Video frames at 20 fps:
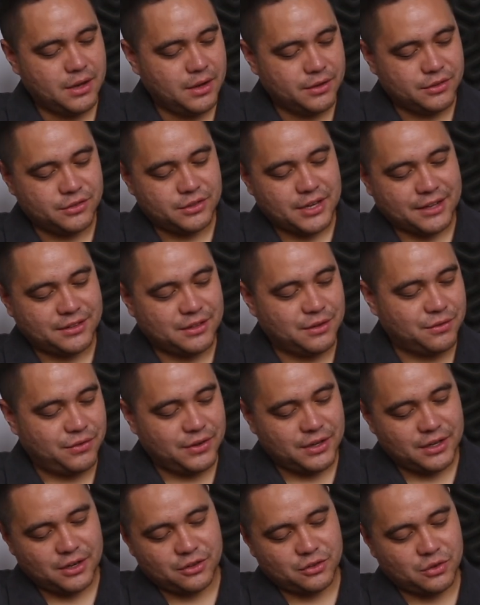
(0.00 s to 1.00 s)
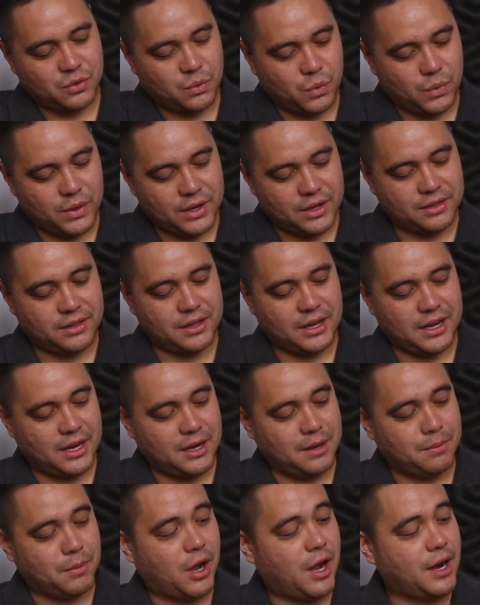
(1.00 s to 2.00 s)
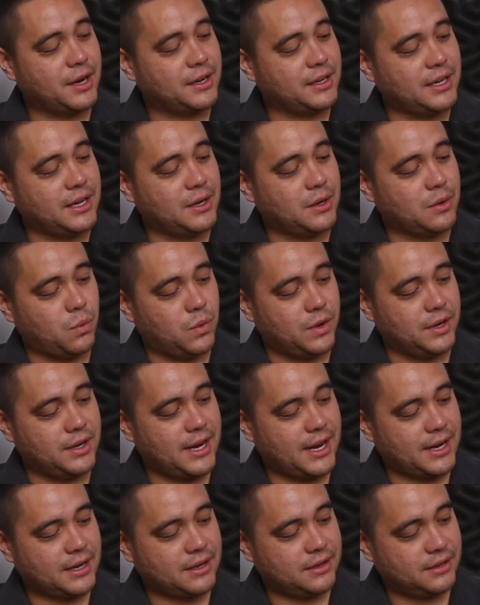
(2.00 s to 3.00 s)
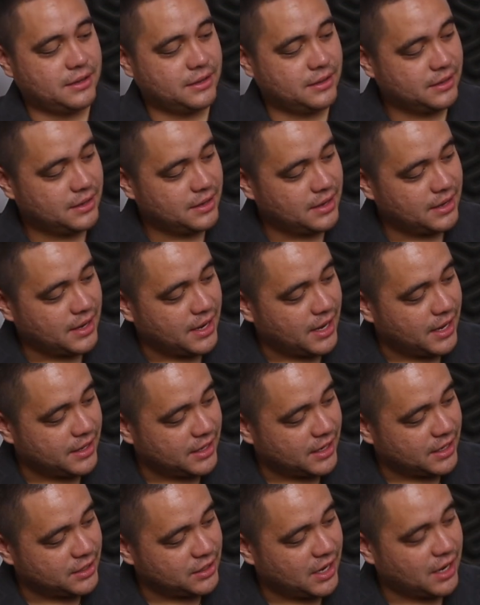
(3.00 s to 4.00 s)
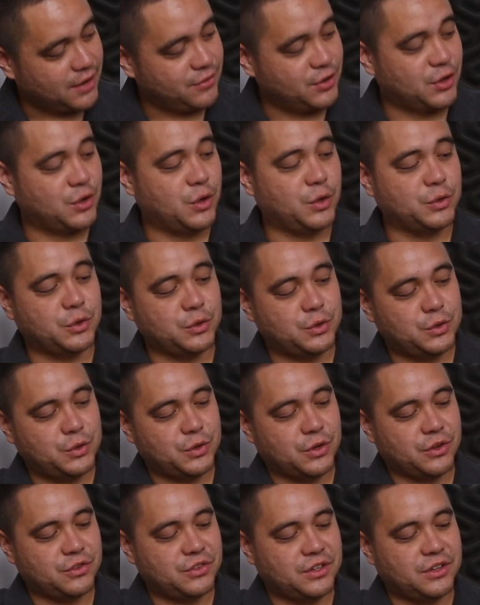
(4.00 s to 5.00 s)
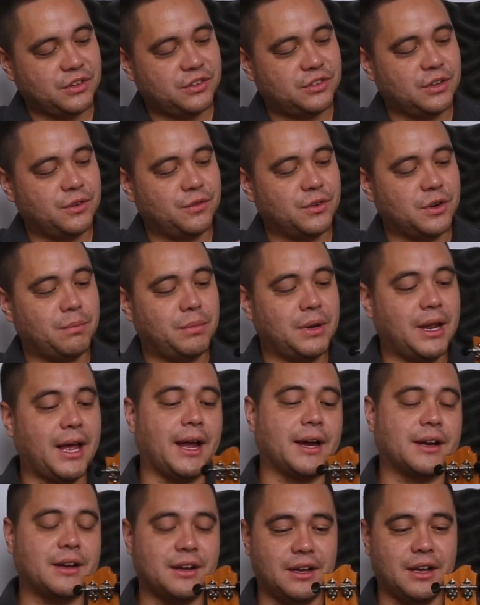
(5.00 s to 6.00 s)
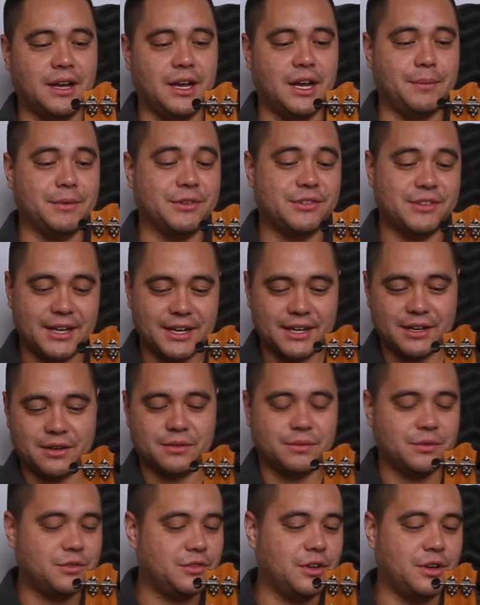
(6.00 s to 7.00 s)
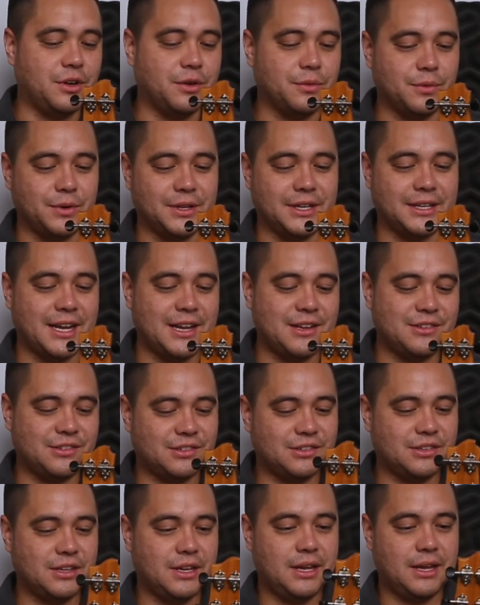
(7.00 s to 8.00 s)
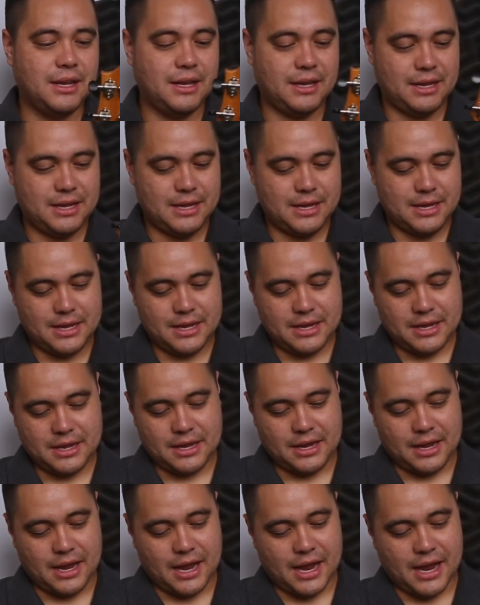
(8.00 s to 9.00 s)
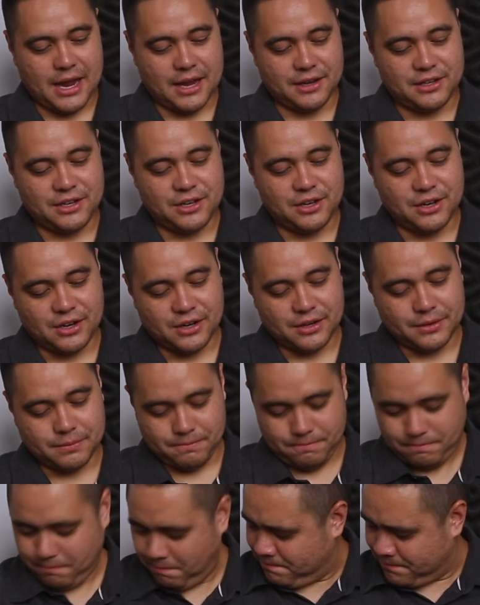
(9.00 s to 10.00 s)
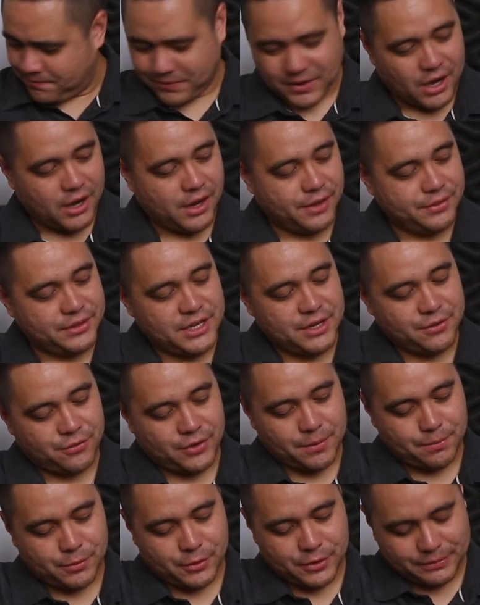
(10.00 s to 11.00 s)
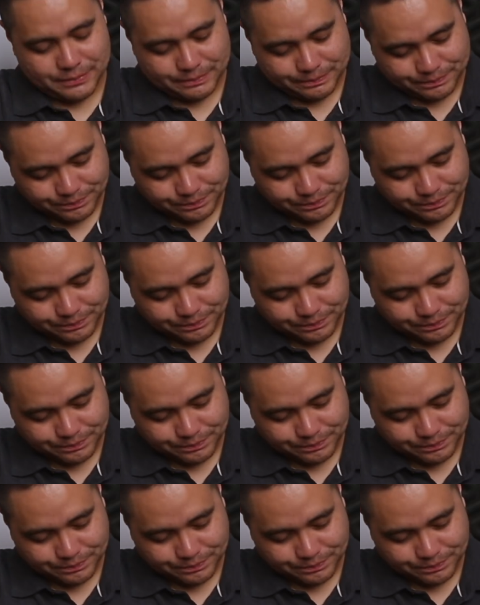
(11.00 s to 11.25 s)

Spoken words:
satin finish with a mahogany wood neck. And then you have your Goto tuners in the silver and black aesthetic, so really nice. And here on the fretboard,